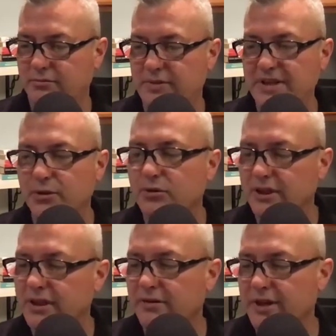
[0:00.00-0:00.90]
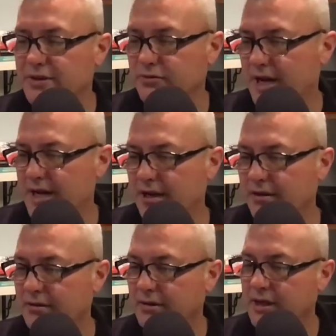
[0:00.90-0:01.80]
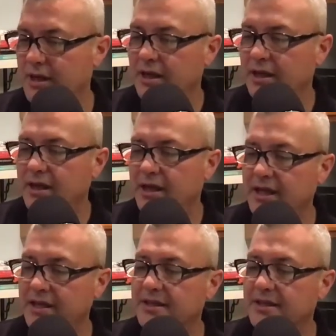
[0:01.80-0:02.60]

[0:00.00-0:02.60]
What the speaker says: be so clear in his writing. In